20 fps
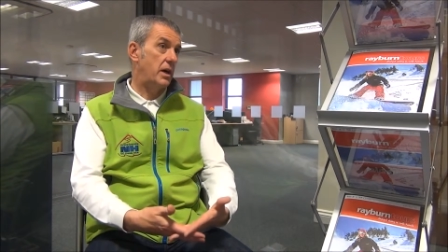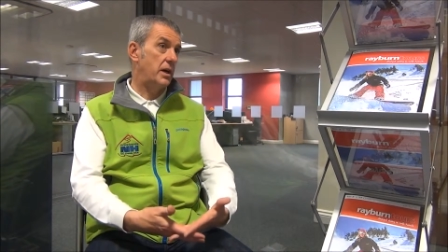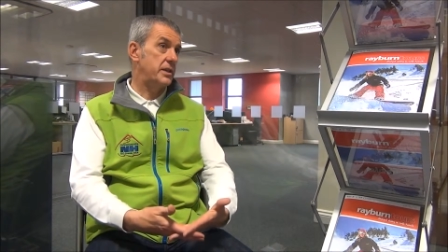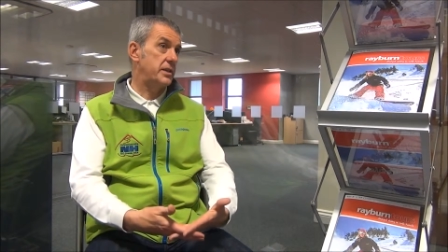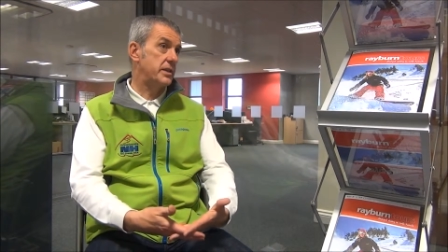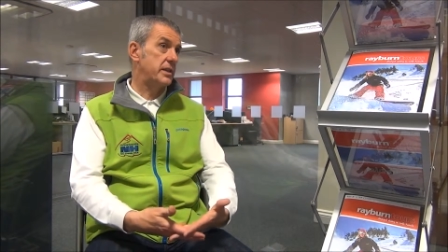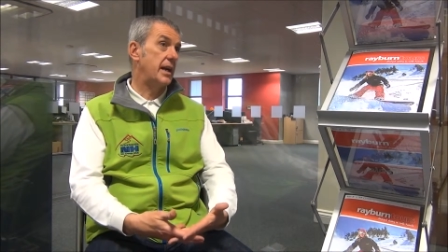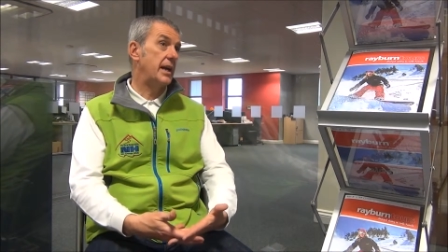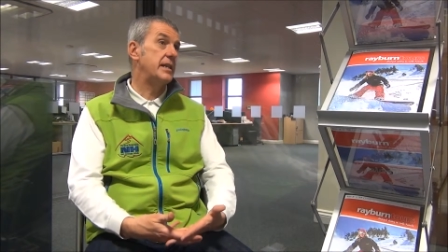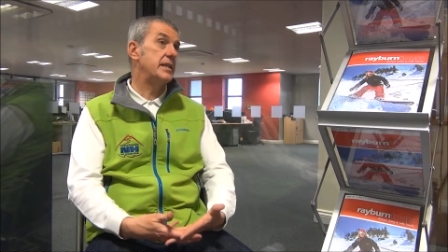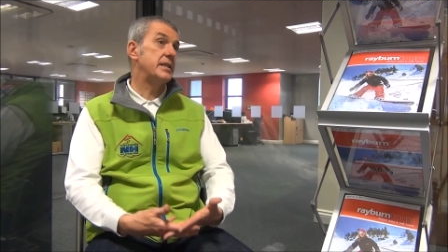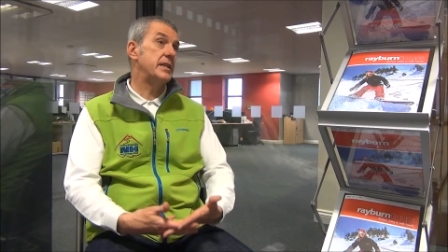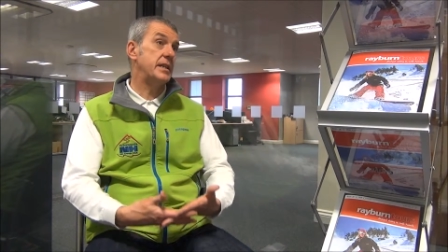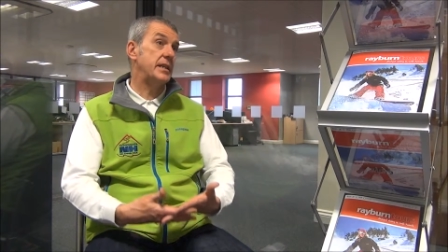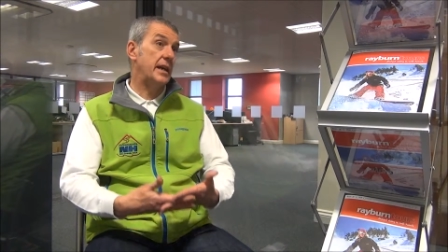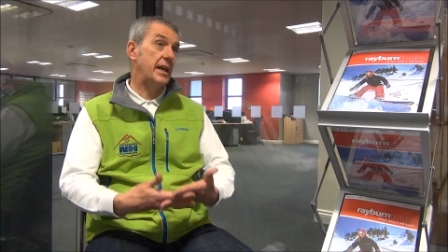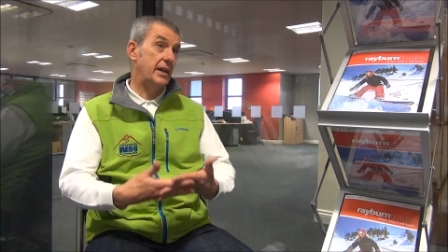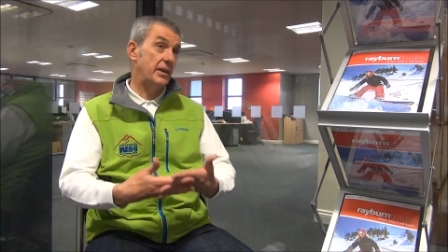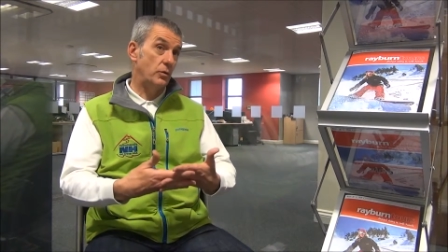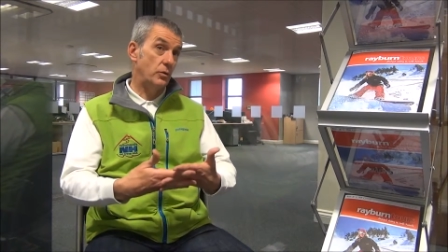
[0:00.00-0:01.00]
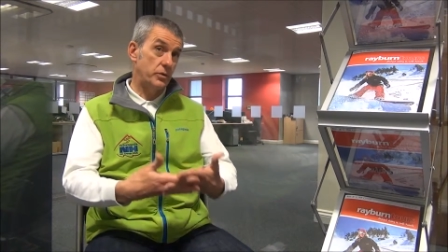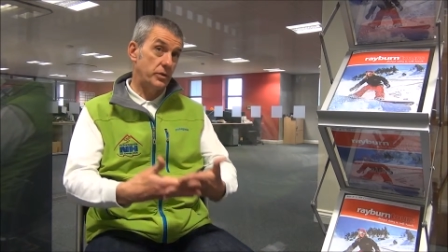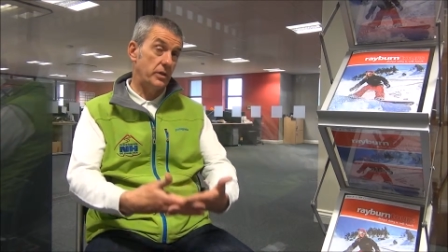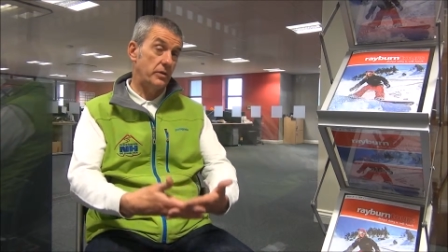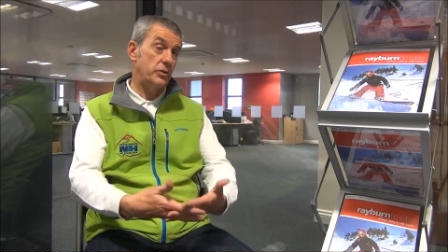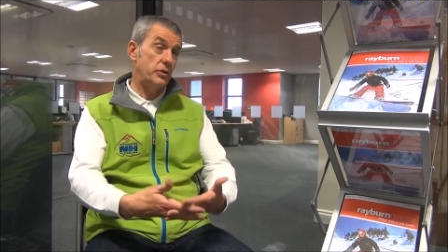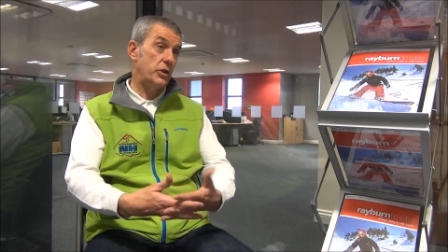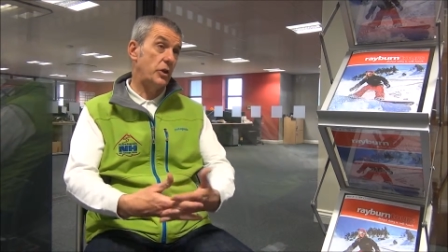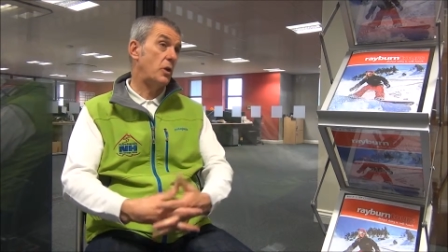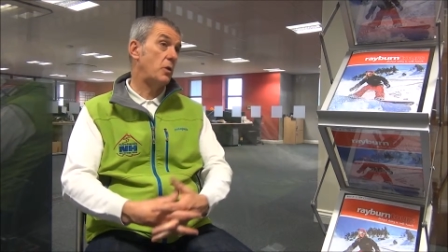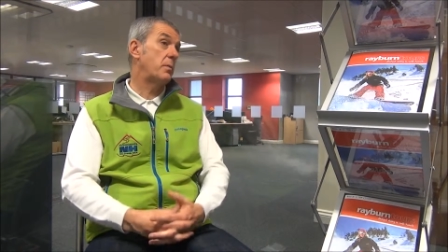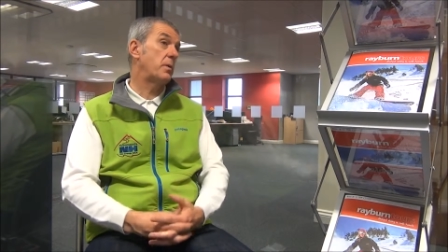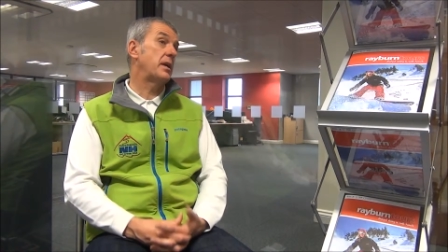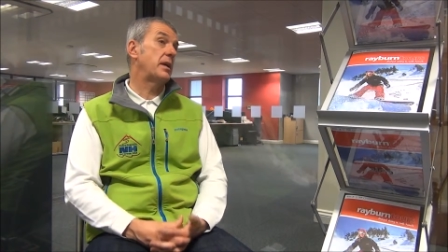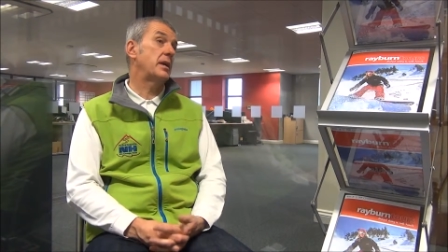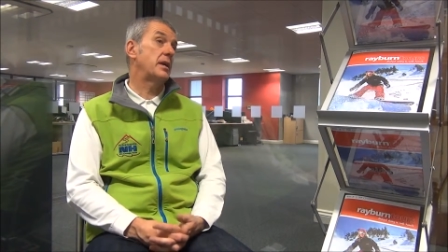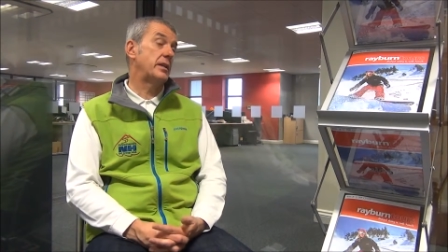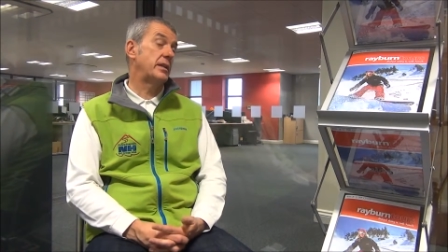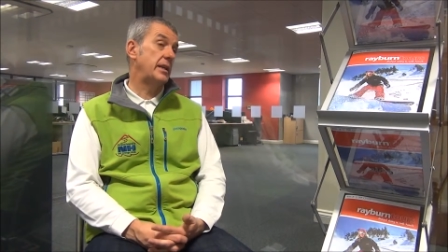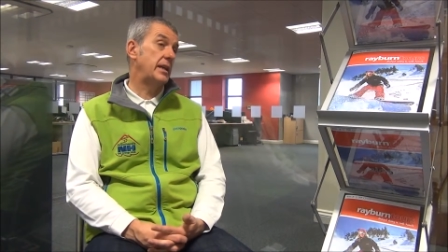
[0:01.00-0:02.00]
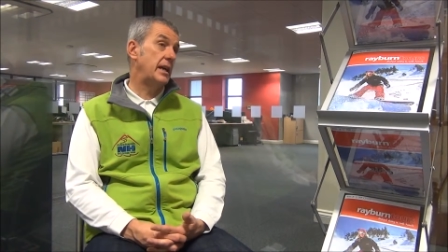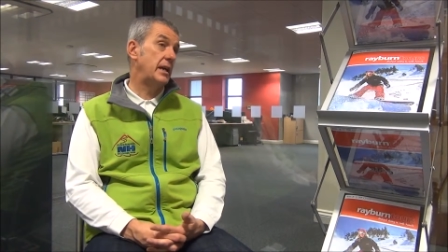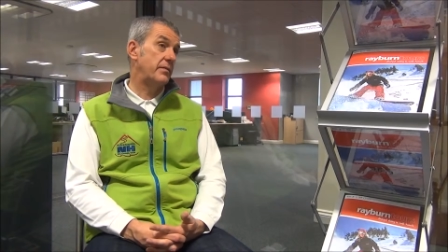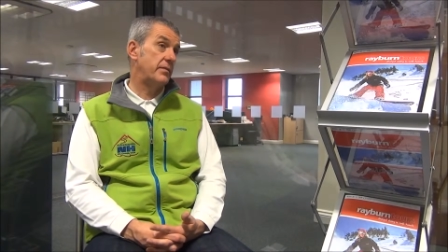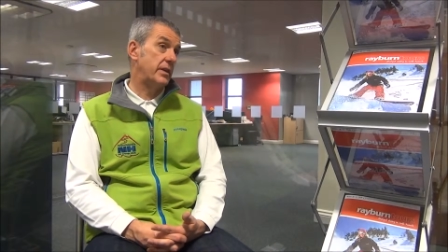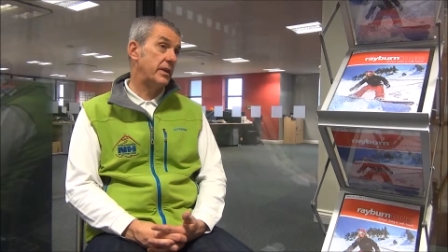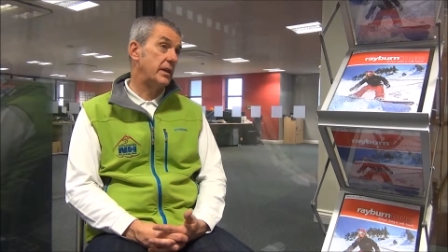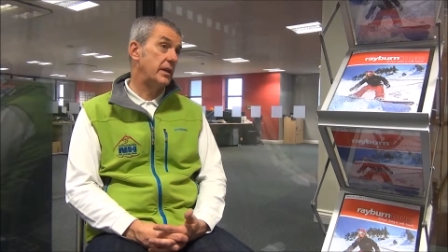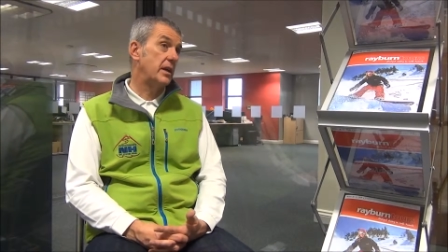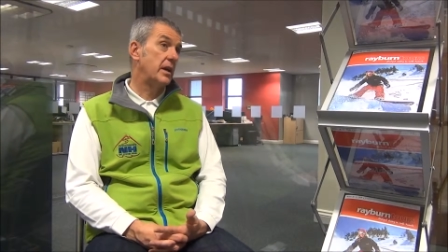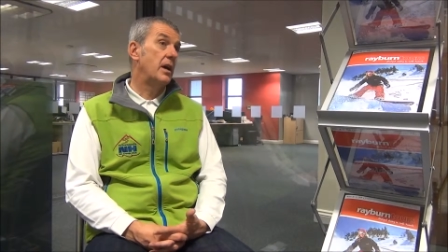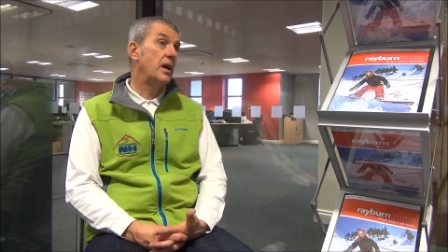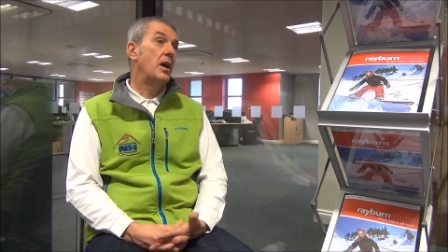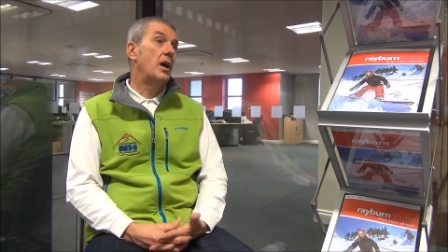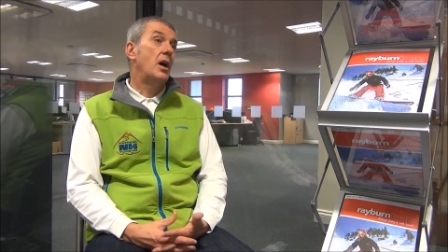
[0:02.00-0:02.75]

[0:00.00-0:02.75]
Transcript: ice skating and also tubing in the evening.